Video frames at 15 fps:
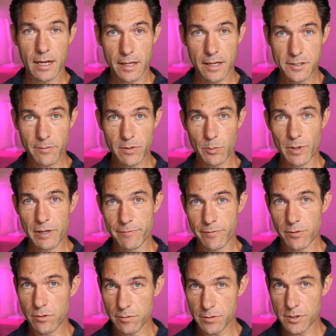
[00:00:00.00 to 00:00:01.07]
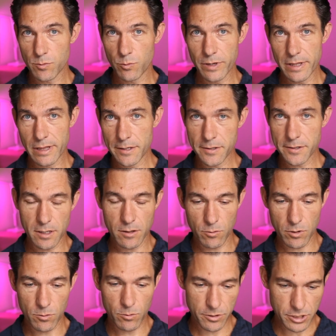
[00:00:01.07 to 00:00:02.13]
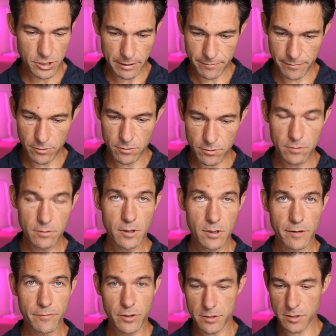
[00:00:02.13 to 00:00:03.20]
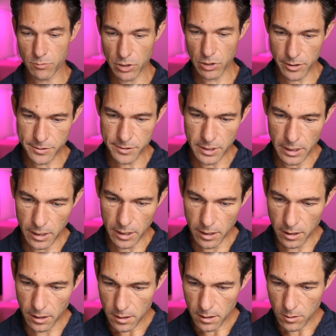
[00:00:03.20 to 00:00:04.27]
Now, some of the pitfalls with this that you want to watch out for, I've got some notes here.